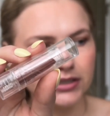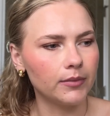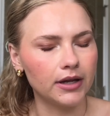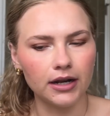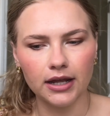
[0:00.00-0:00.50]

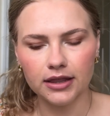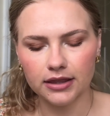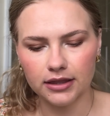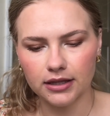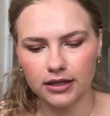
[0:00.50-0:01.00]
But I
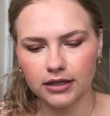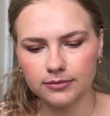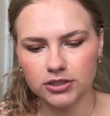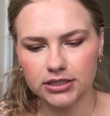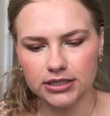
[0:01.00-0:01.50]
think I'm
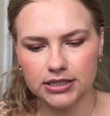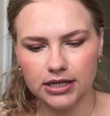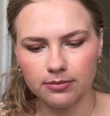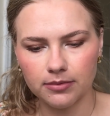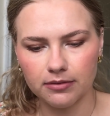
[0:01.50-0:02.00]
just gonna
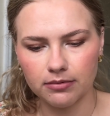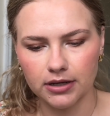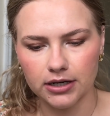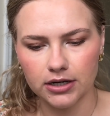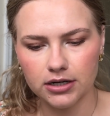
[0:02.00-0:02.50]
skip lip
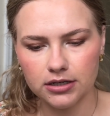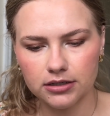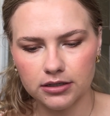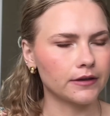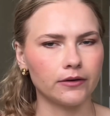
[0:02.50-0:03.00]
liner.
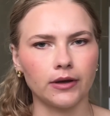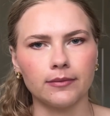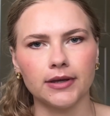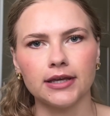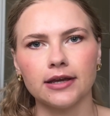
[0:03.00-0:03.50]
Okay,
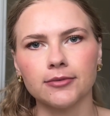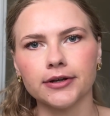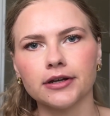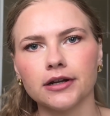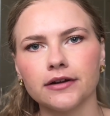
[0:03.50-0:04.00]
my camera
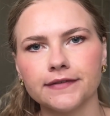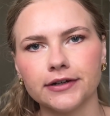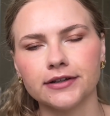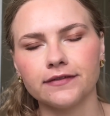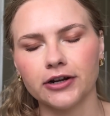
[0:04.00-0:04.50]
cut off there at
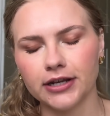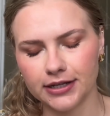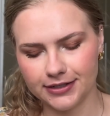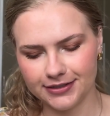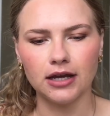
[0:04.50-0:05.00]
the very
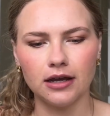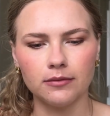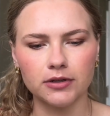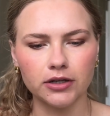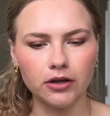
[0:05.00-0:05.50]
end. I'm
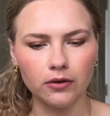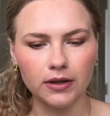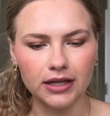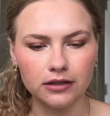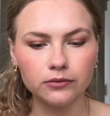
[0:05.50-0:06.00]
gonna go
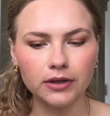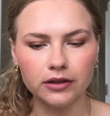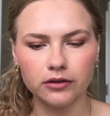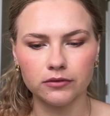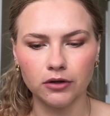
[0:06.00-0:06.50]
in with
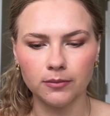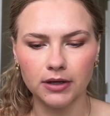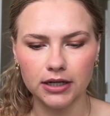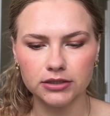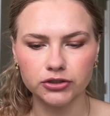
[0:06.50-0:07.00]
the
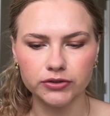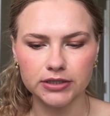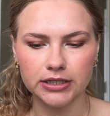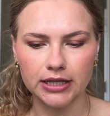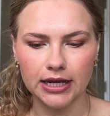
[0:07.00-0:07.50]
Roman
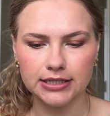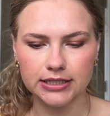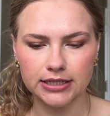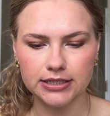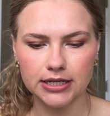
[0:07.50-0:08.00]
Juicy
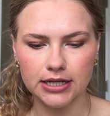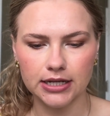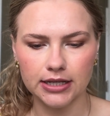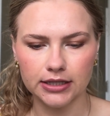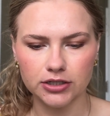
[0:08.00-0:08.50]
Lasting Tint
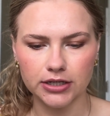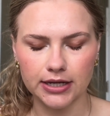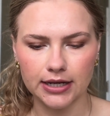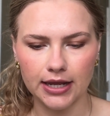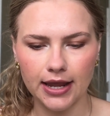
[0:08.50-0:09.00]
in the
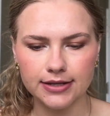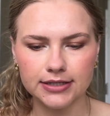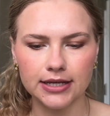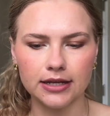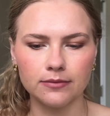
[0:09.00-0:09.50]
shade
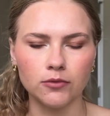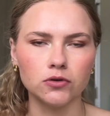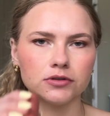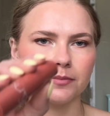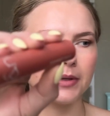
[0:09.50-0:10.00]
18
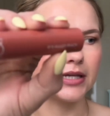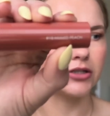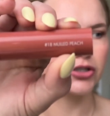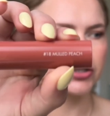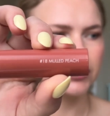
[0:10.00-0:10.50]
Mold
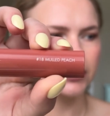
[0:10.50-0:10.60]
Peach.